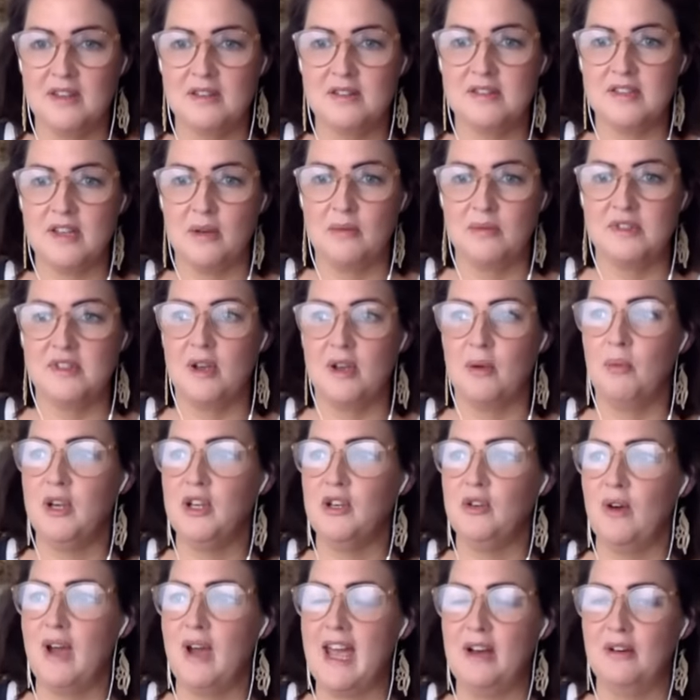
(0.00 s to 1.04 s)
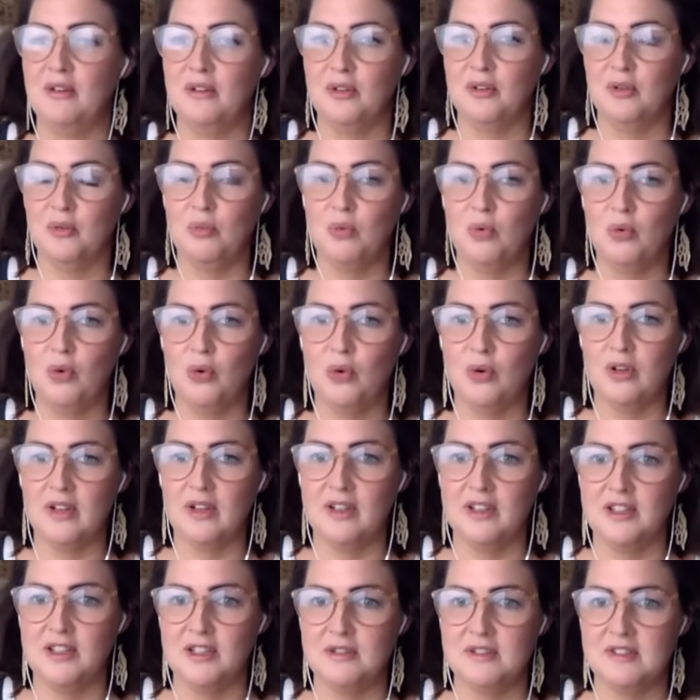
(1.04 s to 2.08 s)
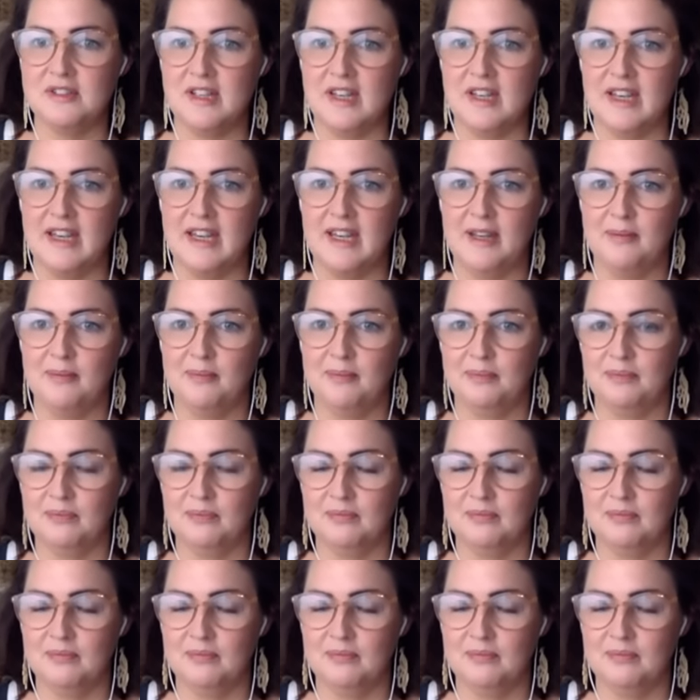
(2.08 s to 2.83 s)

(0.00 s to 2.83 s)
So it was like when you're out on a walk and you see